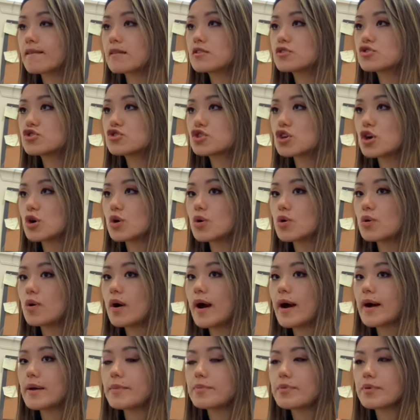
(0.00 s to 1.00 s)
So
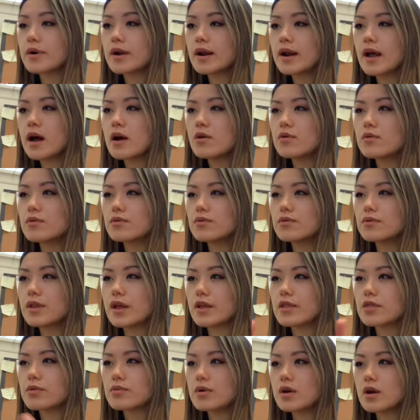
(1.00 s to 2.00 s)
I print out
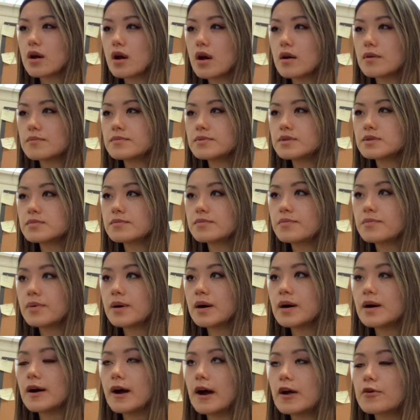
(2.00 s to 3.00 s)
like three comps,
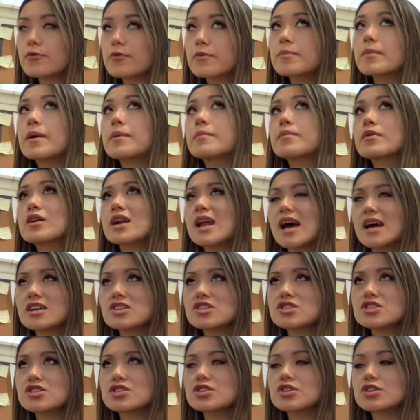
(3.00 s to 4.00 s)
but I remember
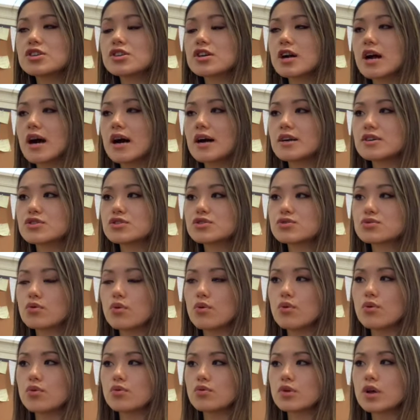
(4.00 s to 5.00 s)
last year I
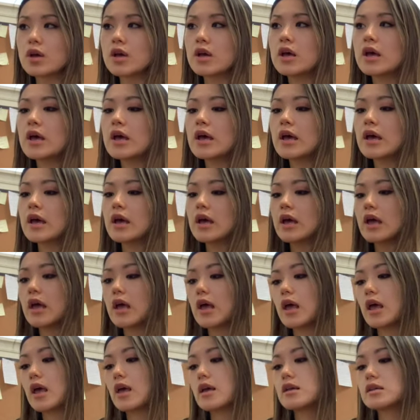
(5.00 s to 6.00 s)
sold
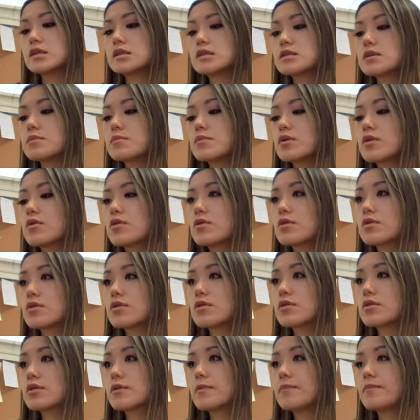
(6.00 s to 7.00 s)
a
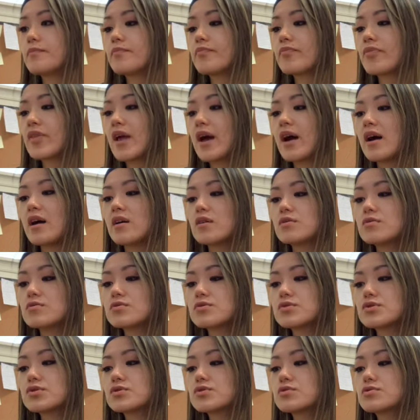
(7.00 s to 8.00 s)
similar
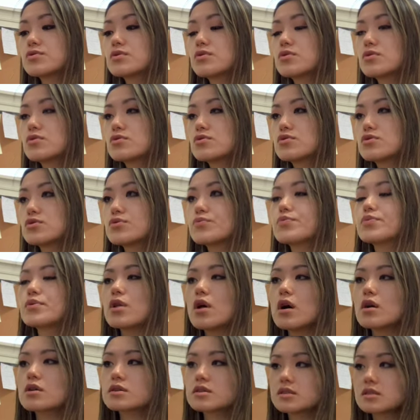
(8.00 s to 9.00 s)
house two
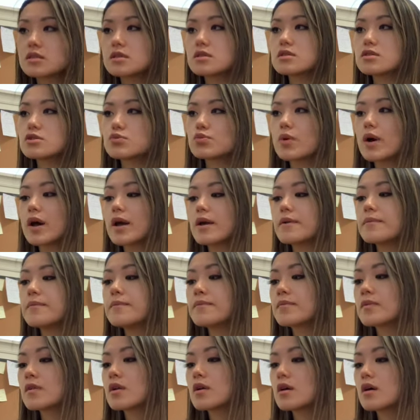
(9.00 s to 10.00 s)
blocks this way.
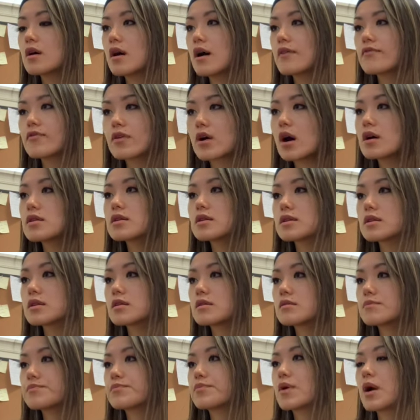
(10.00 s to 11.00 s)
I forgot
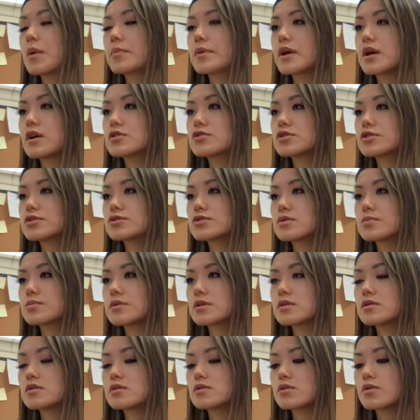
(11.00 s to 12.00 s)
the property address, so I'm
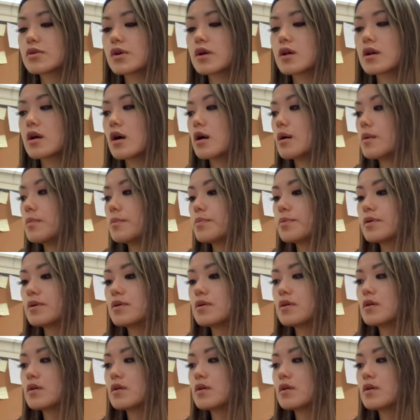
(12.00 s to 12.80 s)
gonna look it up.